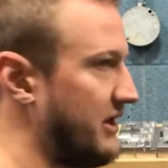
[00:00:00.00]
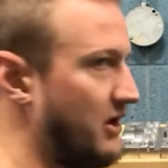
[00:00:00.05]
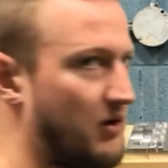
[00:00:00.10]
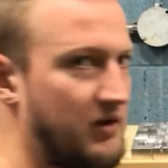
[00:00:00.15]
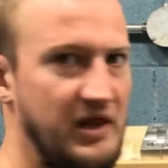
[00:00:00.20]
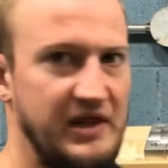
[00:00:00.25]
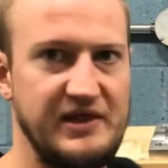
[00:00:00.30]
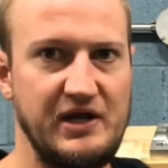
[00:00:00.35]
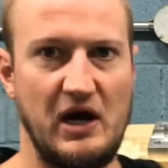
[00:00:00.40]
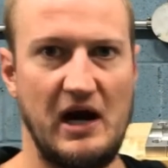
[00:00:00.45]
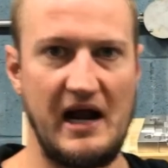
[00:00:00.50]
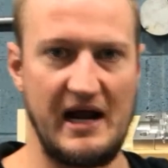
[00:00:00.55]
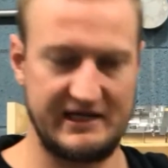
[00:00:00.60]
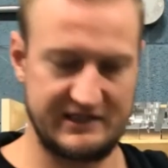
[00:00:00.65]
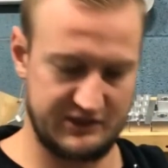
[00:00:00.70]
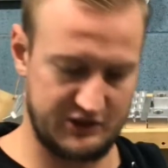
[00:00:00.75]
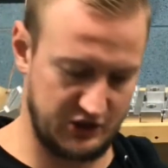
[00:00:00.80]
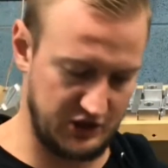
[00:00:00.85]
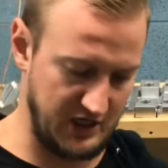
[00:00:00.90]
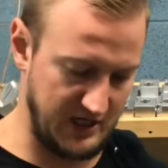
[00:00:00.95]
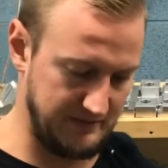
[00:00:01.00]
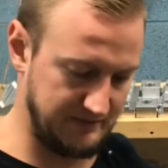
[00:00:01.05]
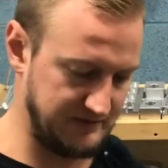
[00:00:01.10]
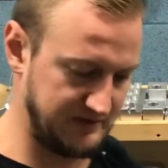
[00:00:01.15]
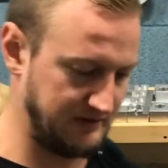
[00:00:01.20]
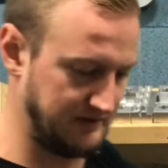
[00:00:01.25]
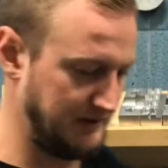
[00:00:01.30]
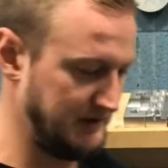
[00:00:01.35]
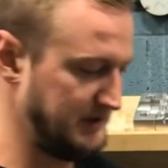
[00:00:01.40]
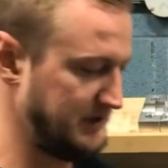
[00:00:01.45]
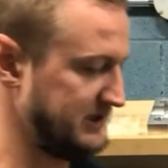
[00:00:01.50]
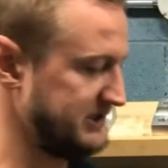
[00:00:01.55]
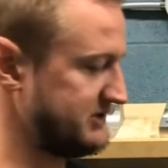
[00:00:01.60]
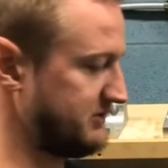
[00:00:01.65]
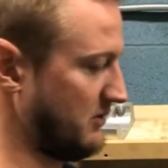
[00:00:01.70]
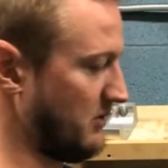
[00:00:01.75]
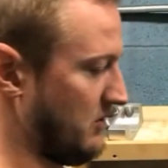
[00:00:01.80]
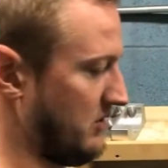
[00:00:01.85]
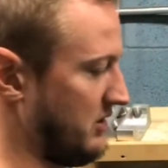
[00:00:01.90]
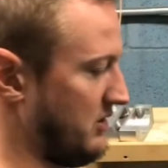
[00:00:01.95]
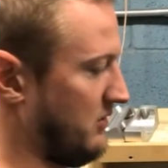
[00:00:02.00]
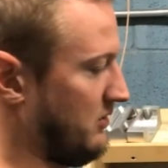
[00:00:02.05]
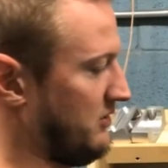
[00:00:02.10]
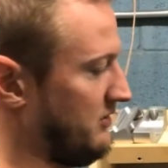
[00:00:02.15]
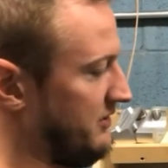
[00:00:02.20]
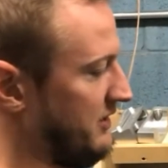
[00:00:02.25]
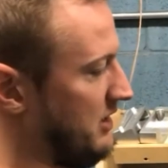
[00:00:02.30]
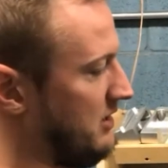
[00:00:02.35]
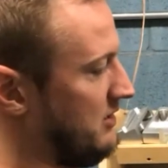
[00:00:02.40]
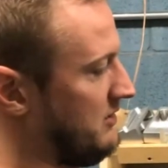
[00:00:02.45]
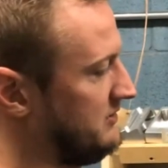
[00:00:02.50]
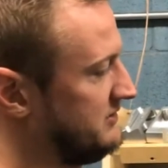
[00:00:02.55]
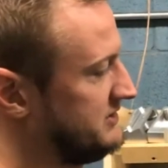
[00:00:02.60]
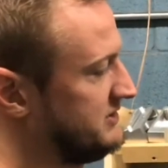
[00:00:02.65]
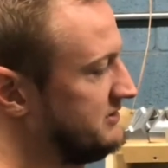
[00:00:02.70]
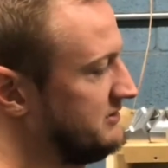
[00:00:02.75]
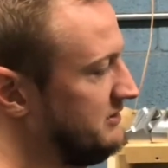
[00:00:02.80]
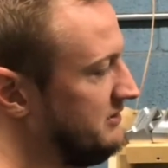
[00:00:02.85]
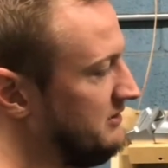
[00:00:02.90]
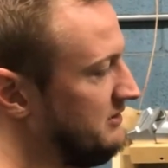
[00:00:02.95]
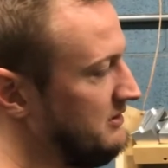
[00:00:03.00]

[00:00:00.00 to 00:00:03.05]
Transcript: I know that they're X-shaped. So in order to hold those,